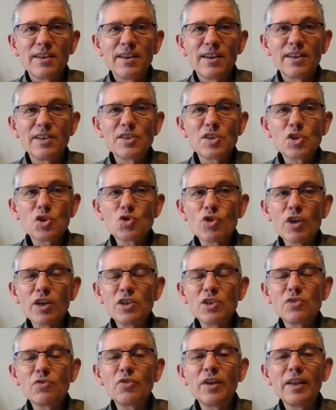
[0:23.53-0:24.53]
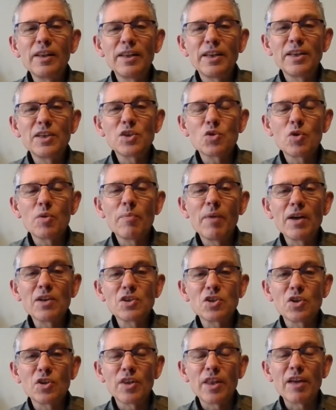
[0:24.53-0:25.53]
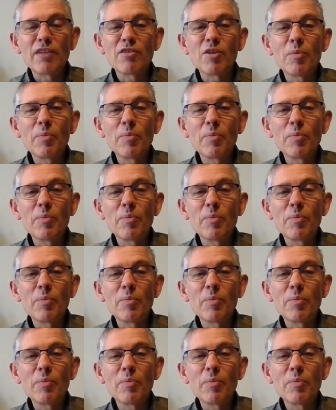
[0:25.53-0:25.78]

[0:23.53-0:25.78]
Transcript: and it's a strange feeling to imagine that there are